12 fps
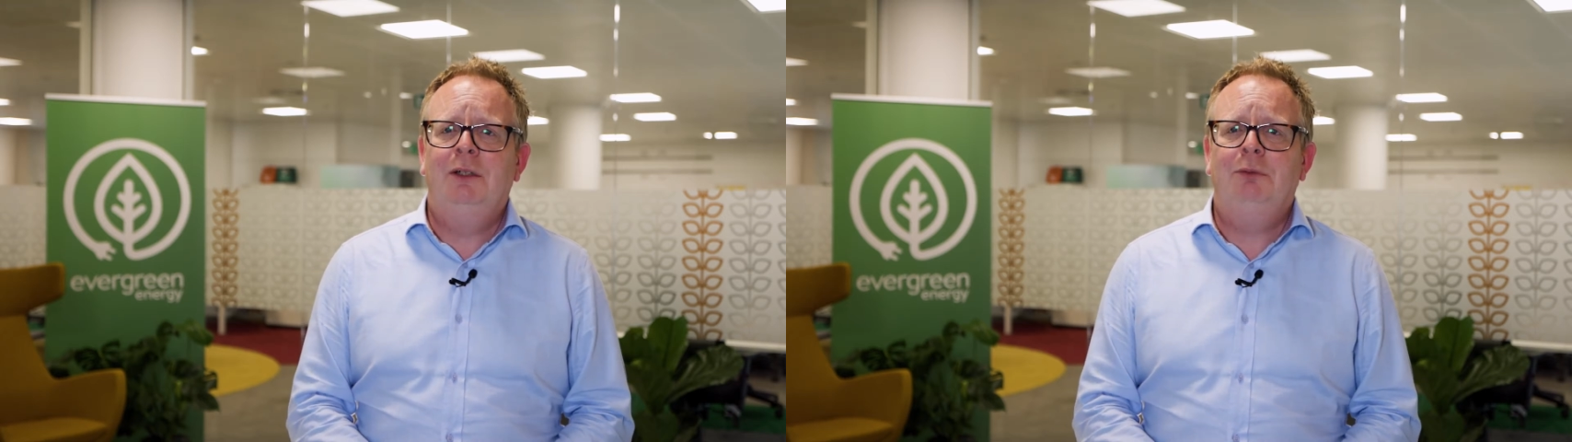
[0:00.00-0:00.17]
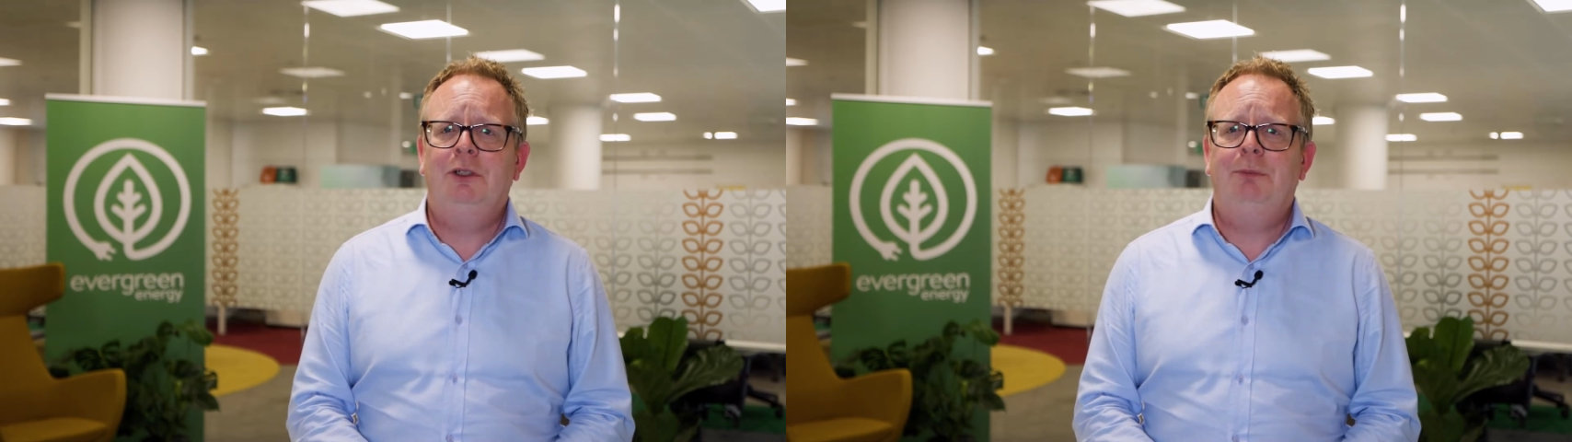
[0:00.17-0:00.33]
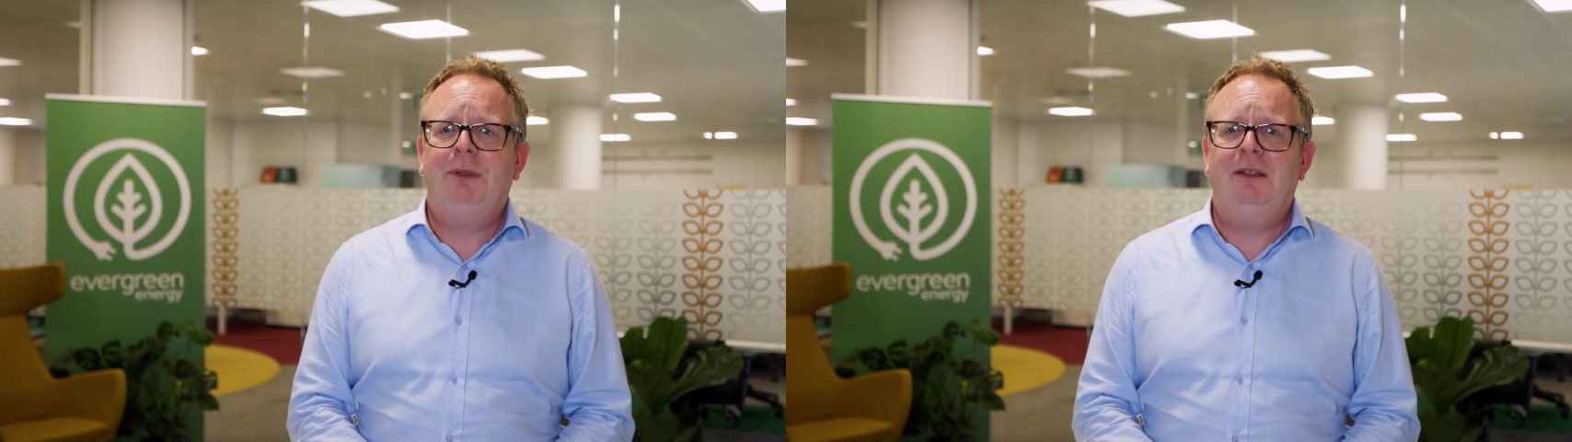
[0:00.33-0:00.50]

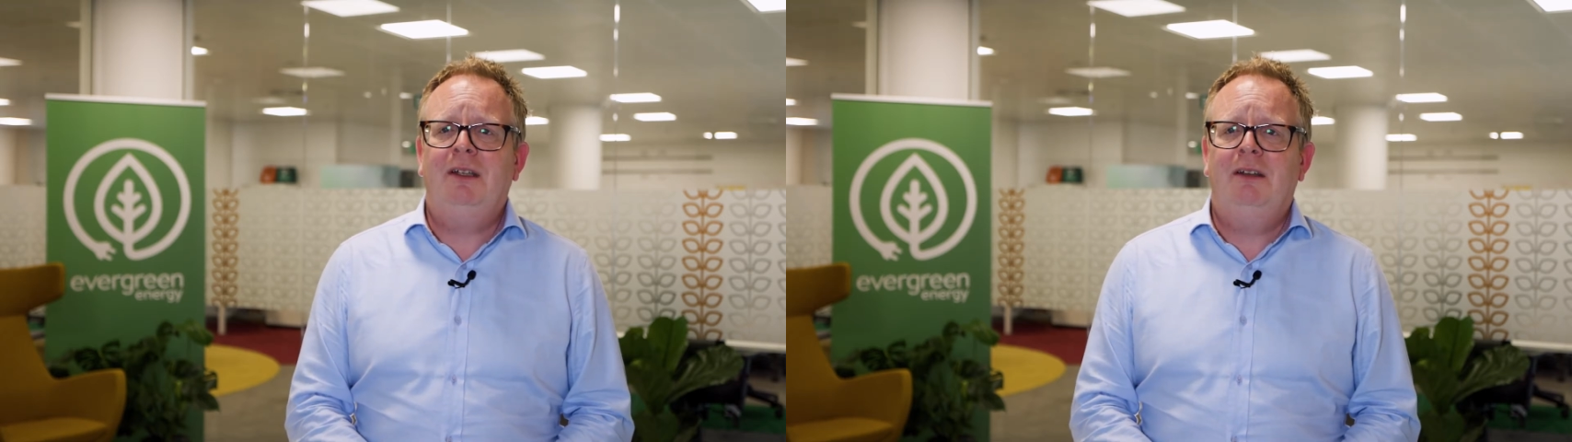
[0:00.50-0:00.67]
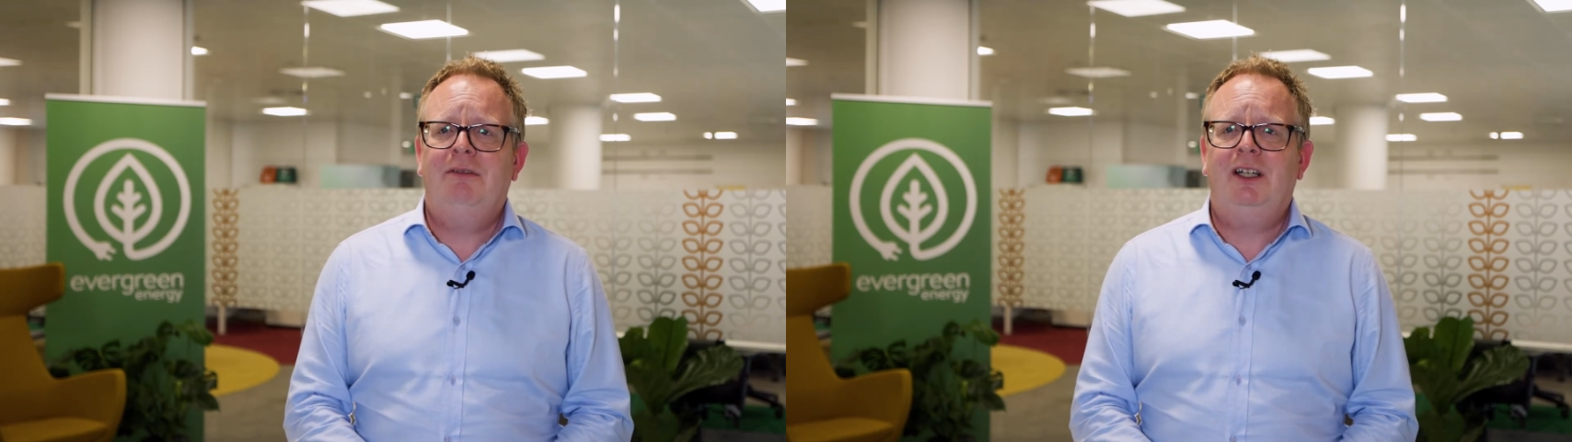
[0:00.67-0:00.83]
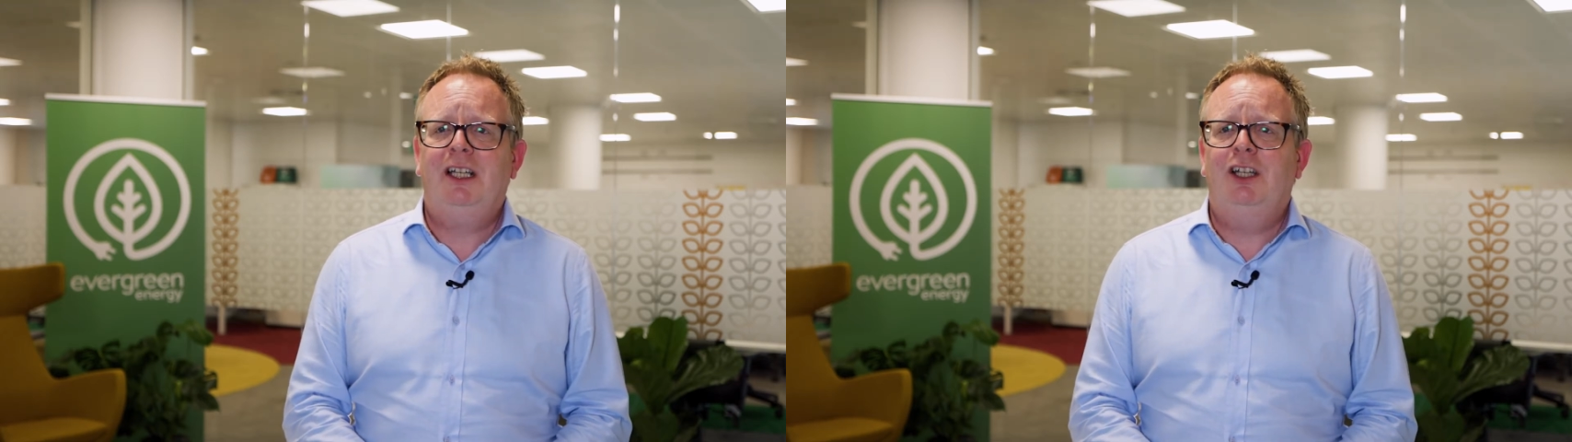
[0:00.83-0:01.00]
would be
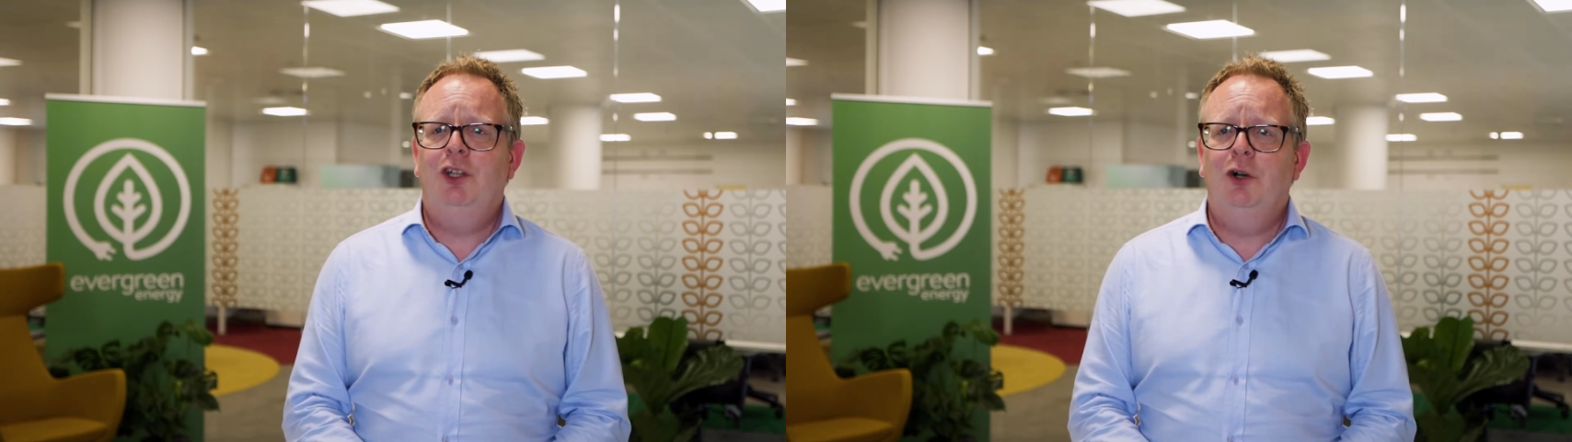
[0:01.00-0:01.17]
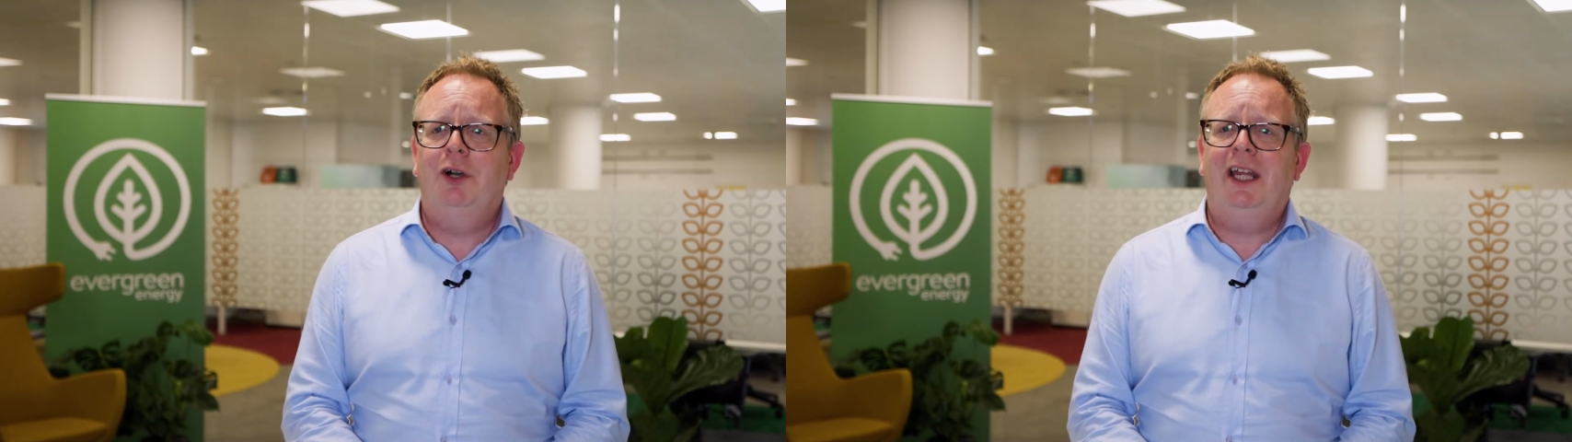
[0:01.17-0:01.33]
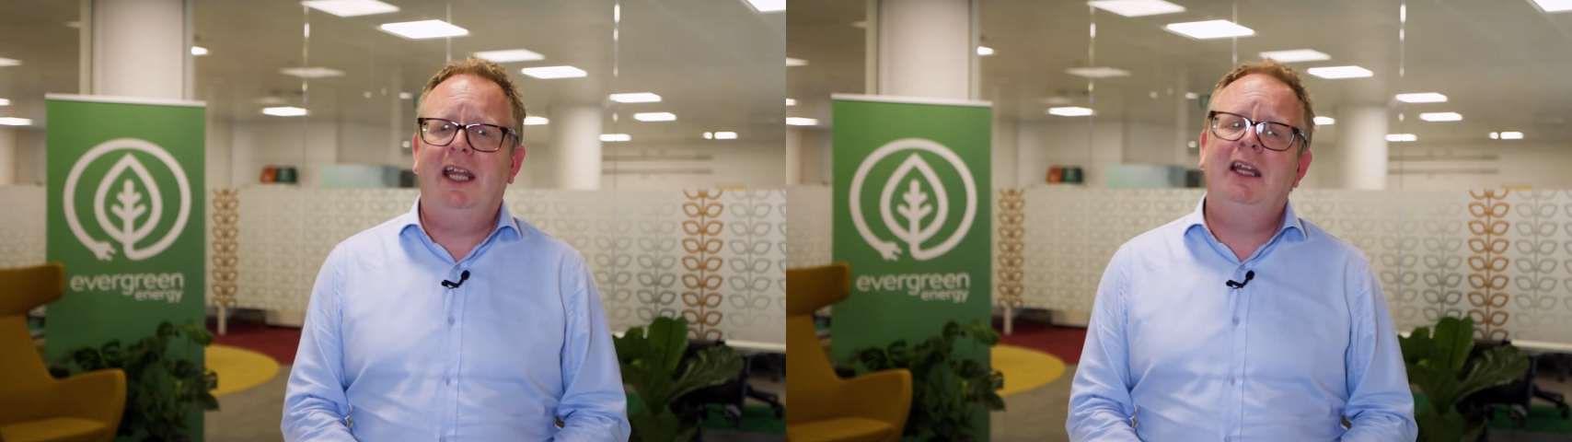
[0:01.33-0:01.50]
very
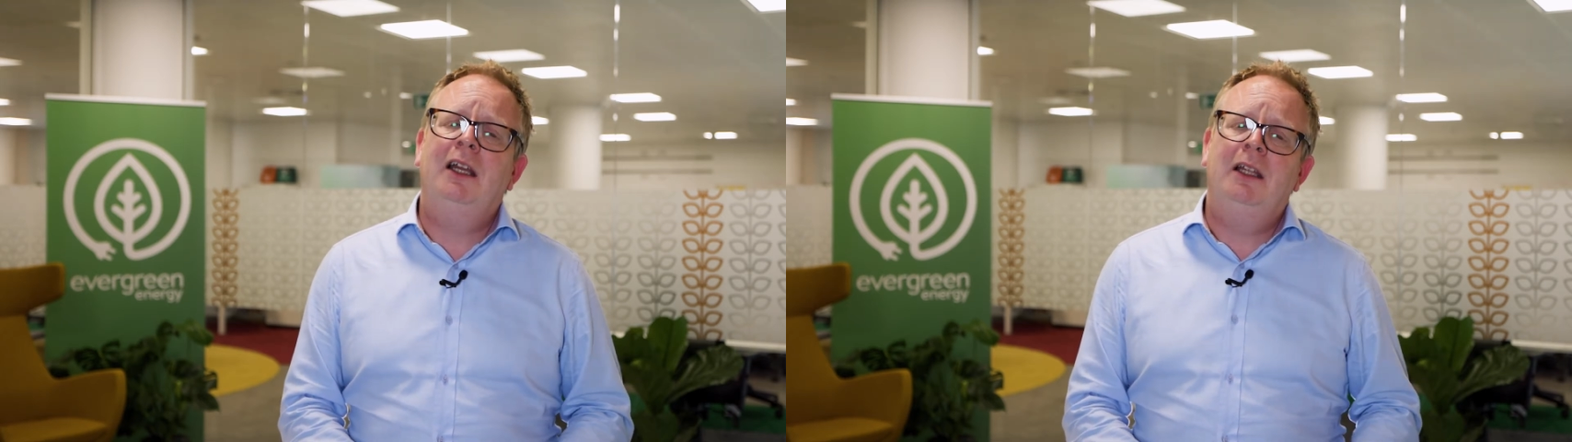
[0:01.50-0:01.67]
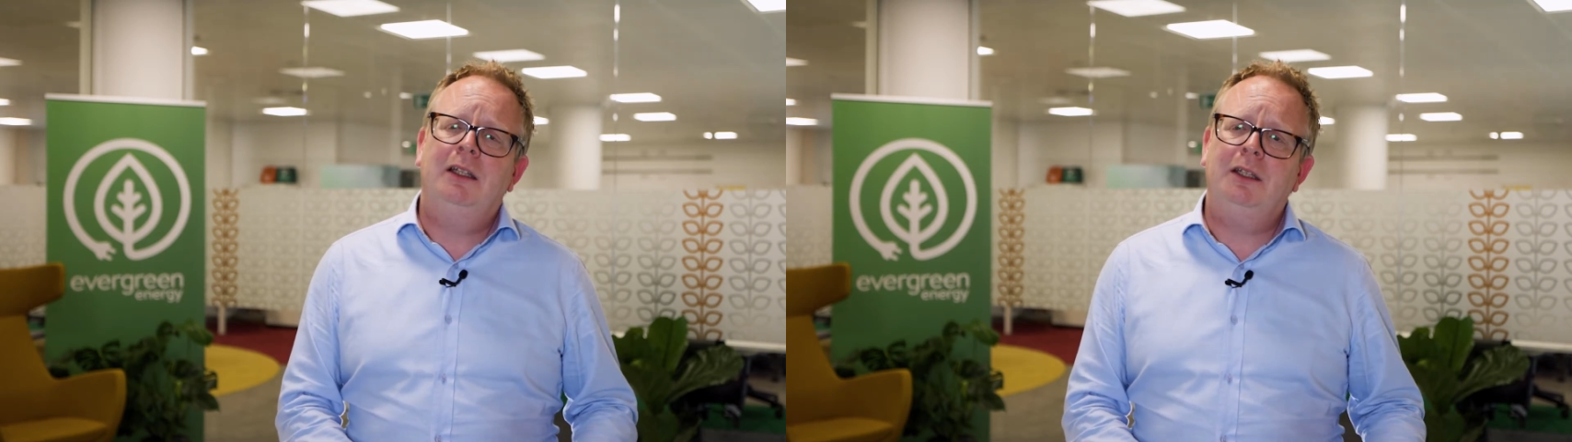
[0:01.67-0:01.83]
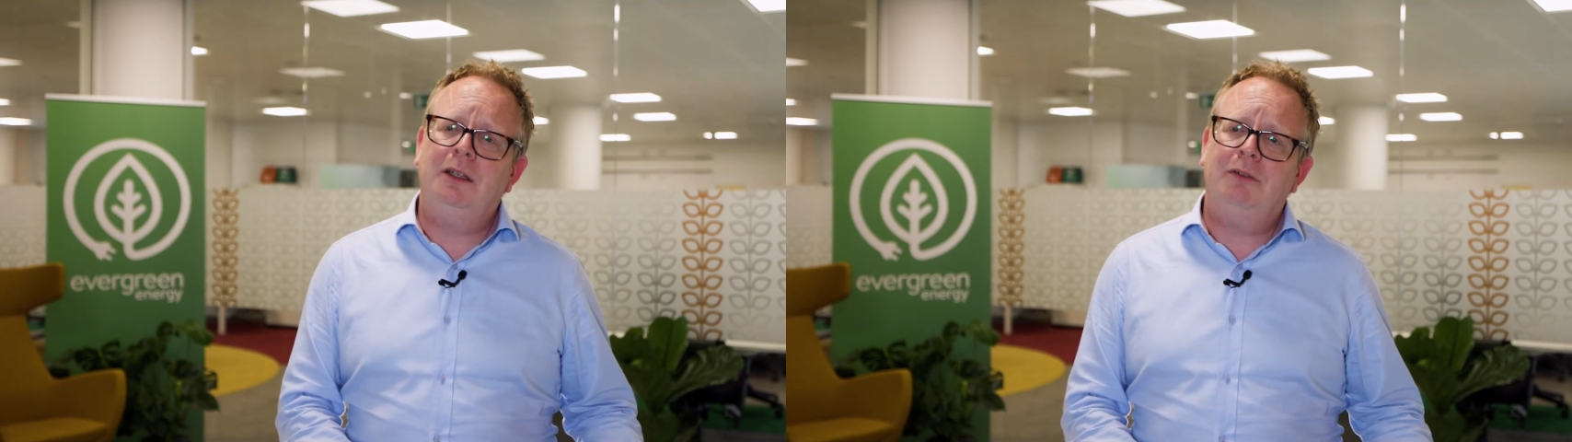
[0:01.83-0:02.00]
annoying,
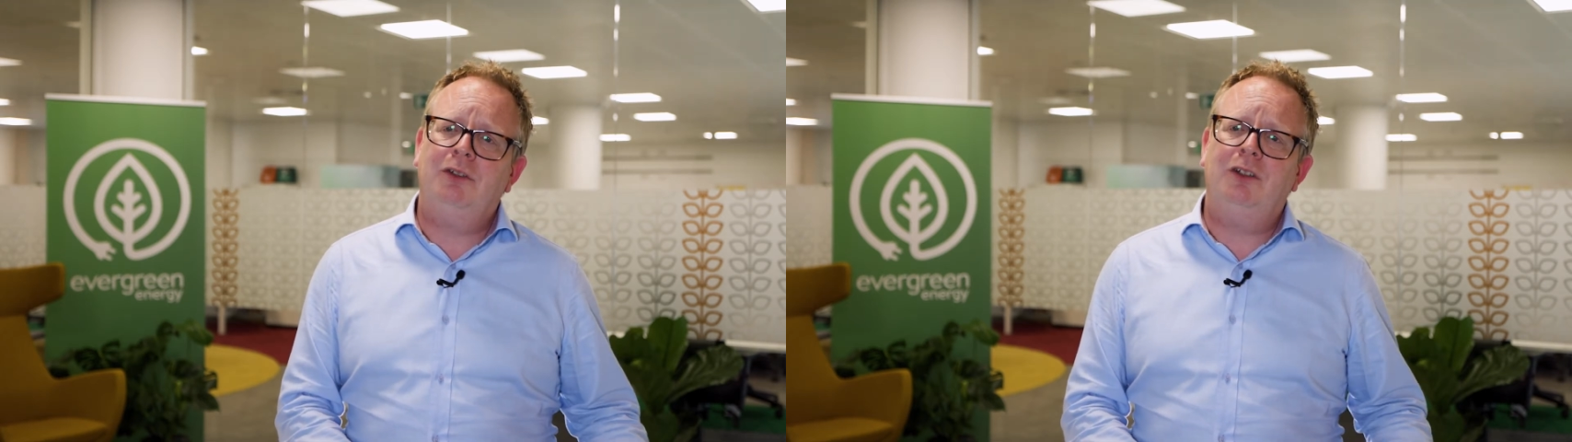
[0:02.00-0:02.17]
that you have